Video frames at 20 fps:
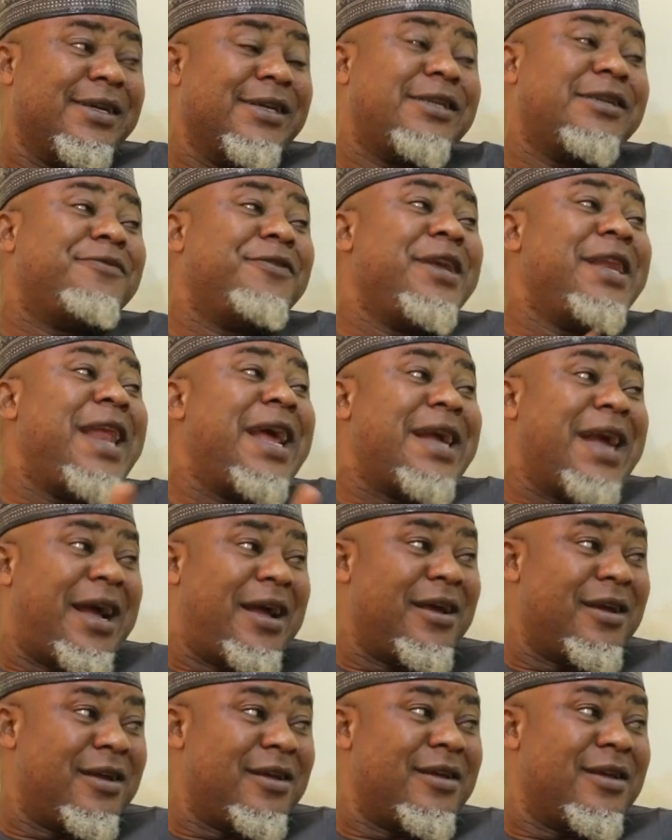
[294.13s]
It's even illegal.
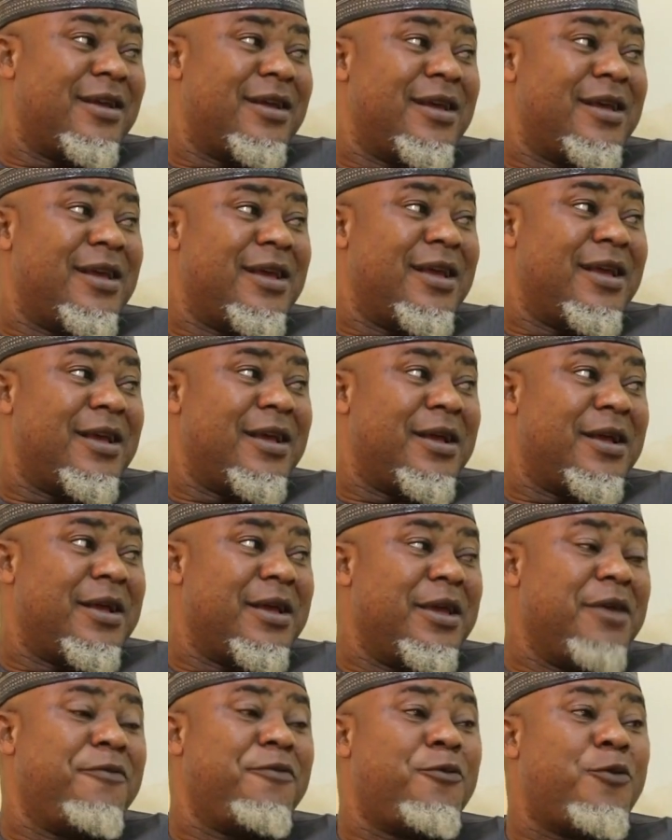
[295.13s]

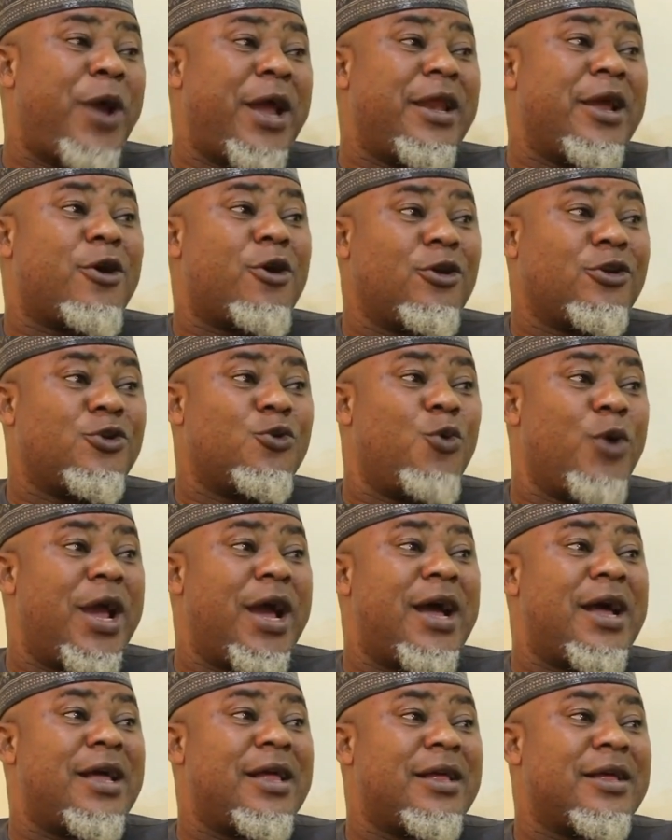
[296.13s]
If we're in a country
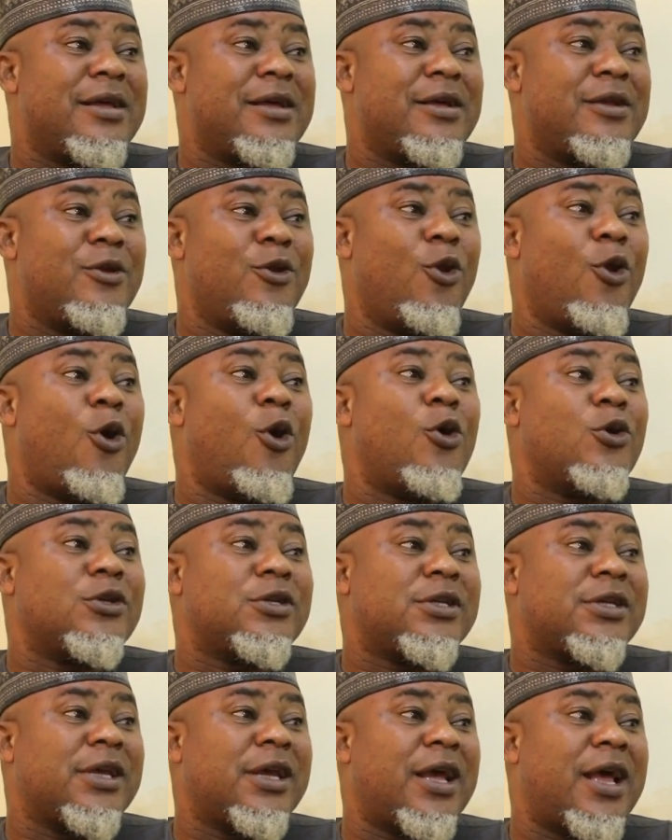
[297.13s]
where
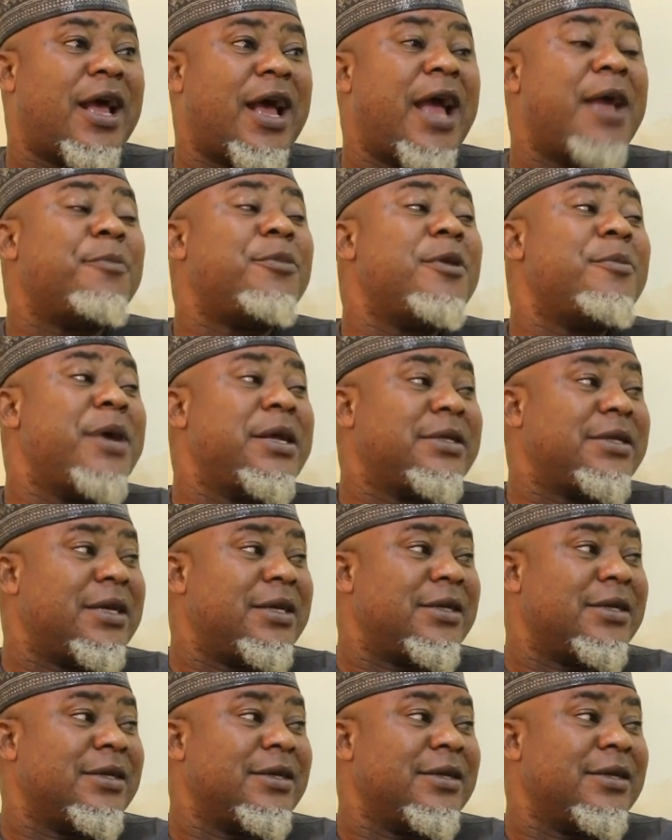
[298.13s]
laws are implemented,